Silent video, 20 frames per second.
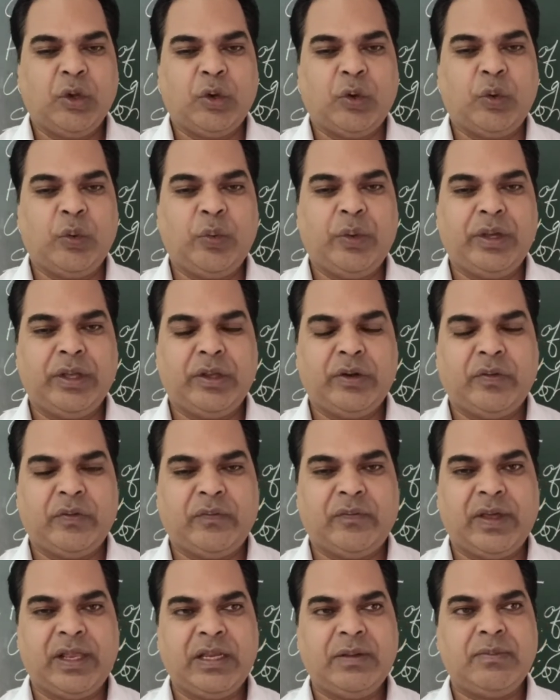who were
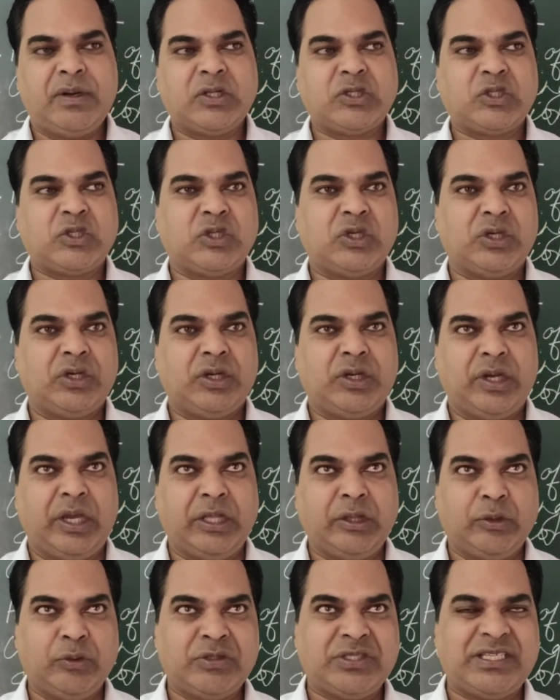very much filled
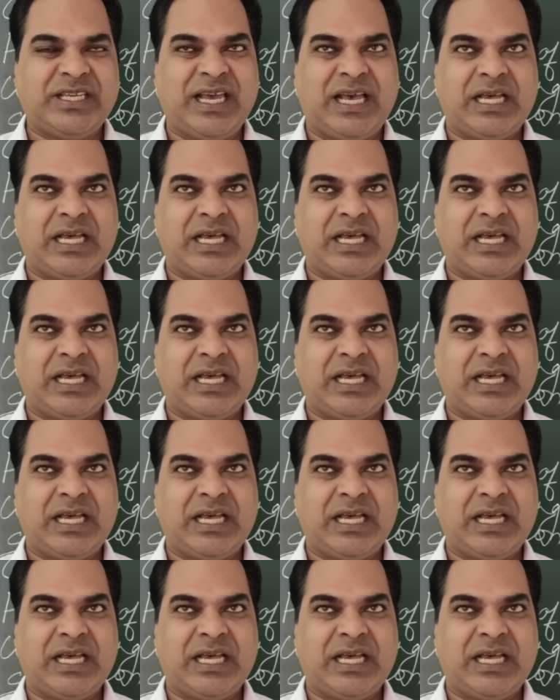with